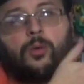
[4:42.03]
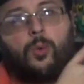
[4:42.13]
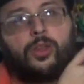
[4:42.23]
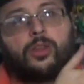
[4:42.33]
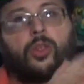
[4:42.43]

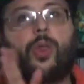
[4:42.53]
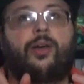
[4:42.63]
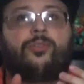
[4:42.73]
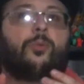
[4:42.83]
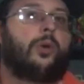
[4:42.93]
one to the
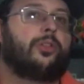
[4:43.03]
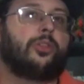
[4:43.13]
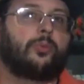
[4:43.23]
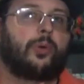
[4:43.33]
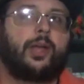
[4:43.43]
left, and one
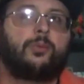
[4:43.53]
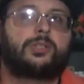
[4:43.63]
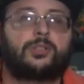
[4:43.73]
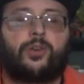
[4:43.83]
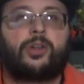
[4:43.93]
to the right,
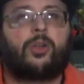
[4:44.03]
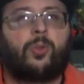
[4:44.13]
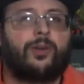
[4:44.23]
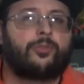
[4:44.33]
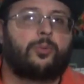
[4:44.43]
which is a very
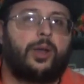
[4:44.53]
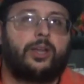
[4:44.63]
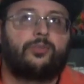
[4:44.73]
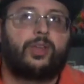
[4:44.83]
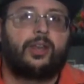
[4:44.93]
clever
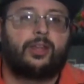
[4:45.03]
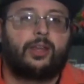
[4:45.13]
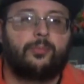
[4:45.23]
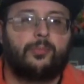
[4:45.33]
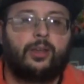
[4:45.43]
way of getting
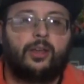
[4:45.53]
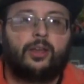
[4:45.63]
him